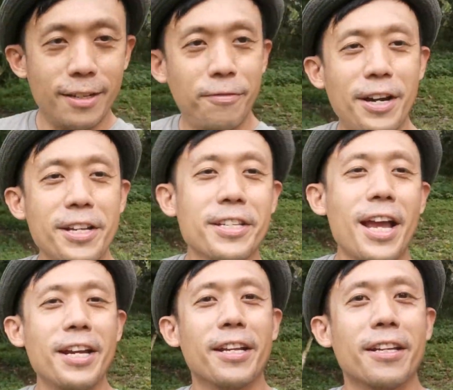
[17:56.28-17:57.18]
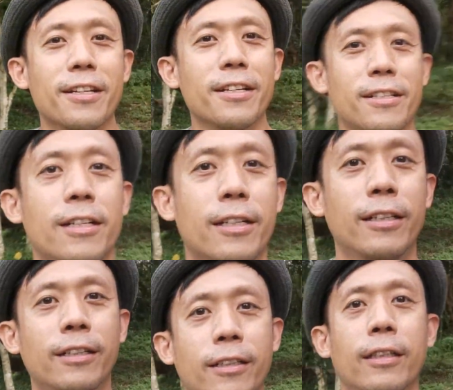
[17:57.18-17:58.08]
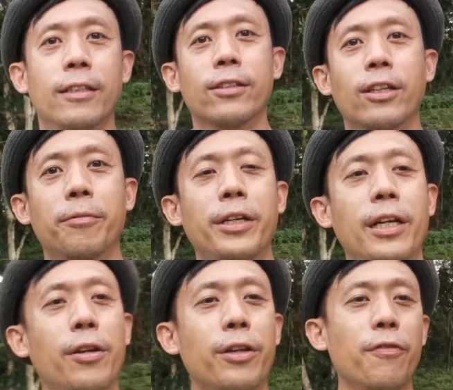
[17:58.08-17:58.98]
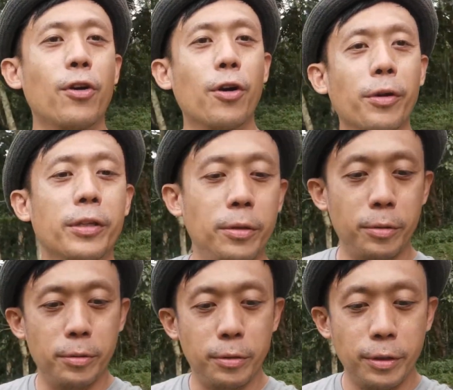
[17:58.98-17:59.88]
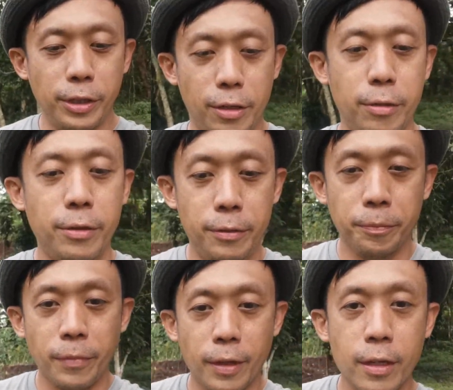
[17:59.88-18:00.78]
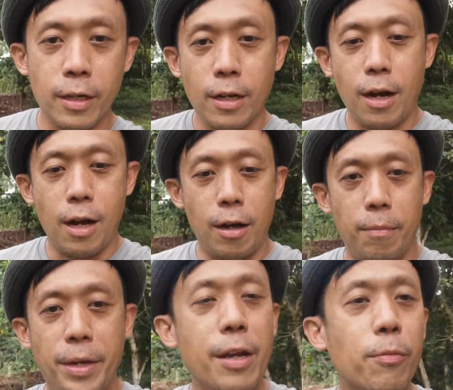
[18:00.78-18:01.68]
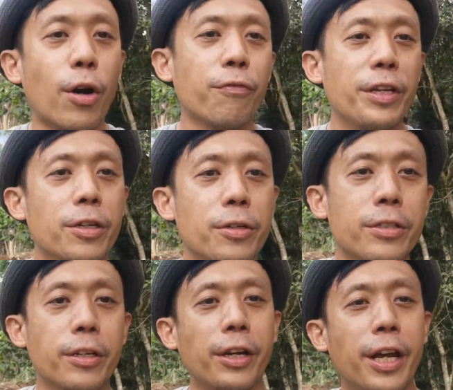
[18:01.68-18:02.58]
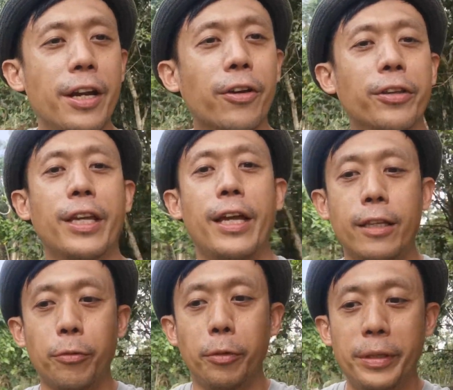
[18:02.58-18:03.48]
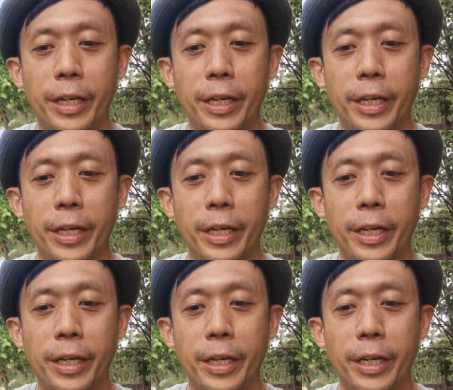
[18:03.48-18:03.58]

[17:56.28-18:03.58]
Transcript: Very exciting. So I'm really looking forward to, you know, making more videos and creating content that will be